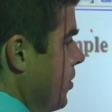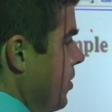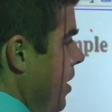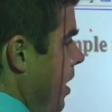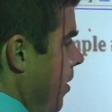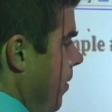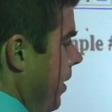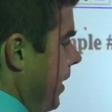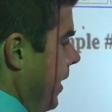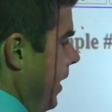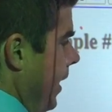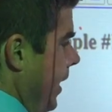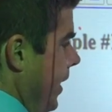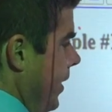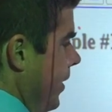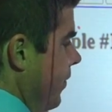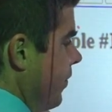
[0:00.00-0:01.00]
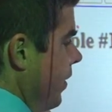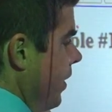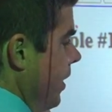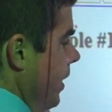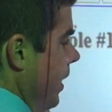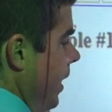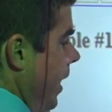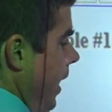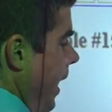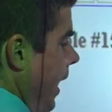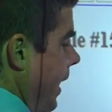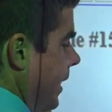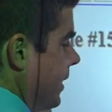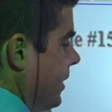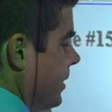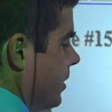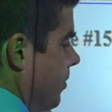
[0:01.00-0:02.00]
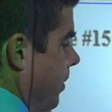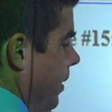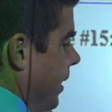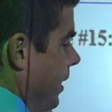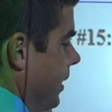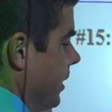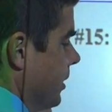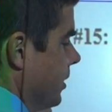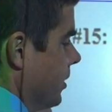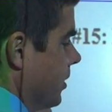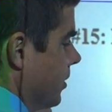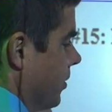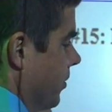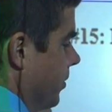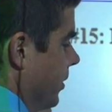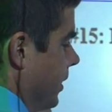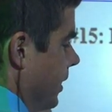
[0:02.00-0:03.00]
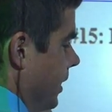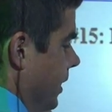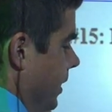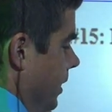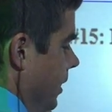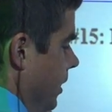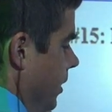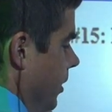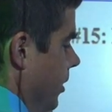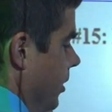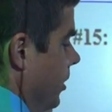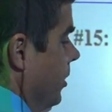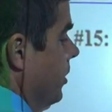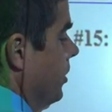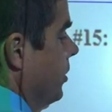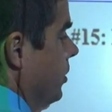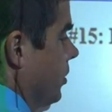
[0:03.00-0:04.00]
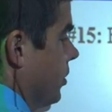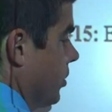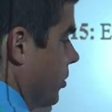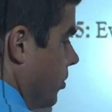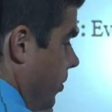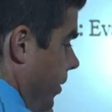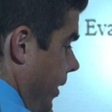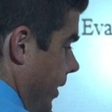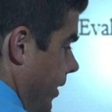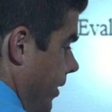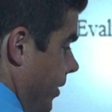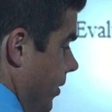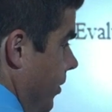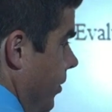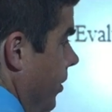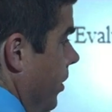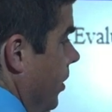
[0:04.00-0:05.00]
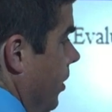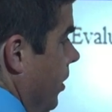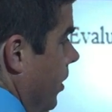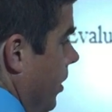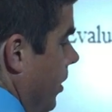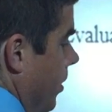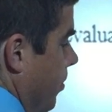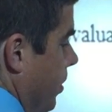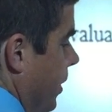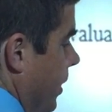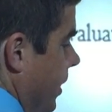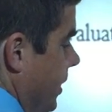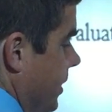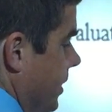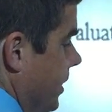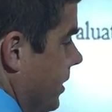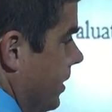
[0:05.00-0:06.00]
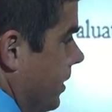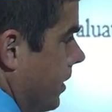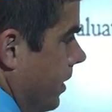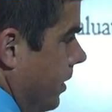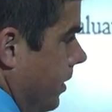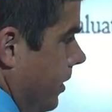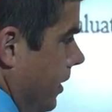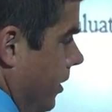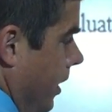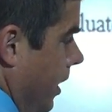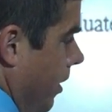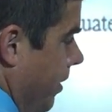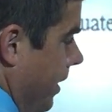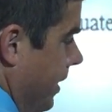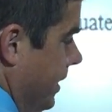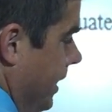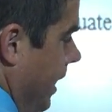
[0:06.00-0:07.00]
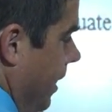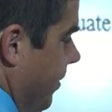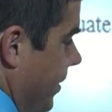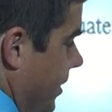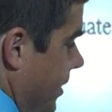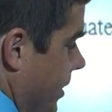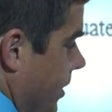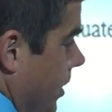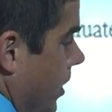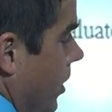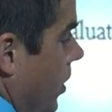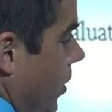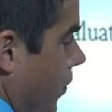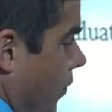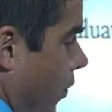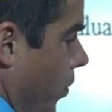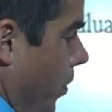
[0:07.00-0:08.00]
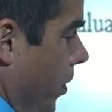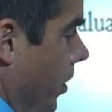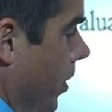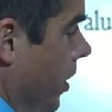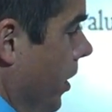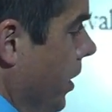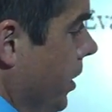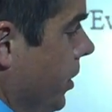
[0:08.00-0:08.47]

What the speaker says: so now I have x minus 3 squared plus, and look how nice that was, 4.